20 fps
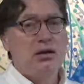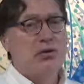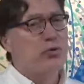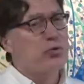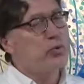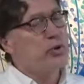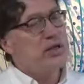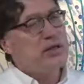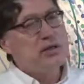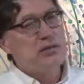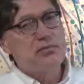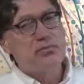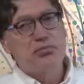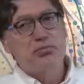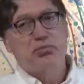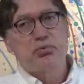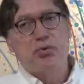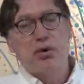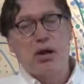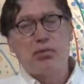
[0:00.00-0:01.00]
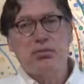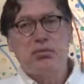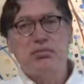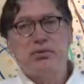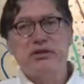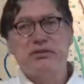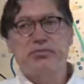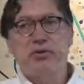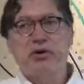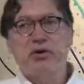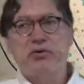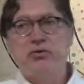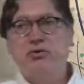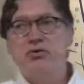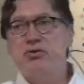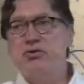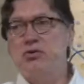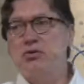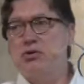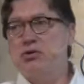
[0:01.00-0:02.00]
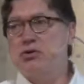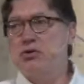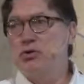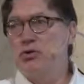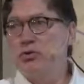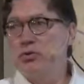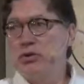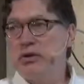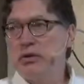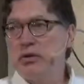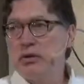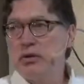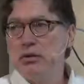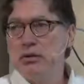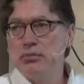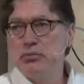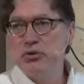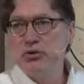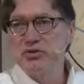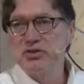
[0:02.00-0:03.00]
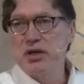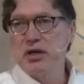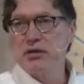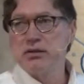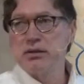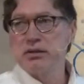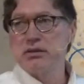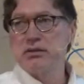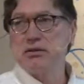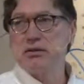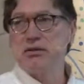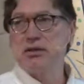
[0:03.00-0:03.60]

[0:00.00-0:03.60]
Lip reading: Greed probably is better understood, too, in the Buddhist context.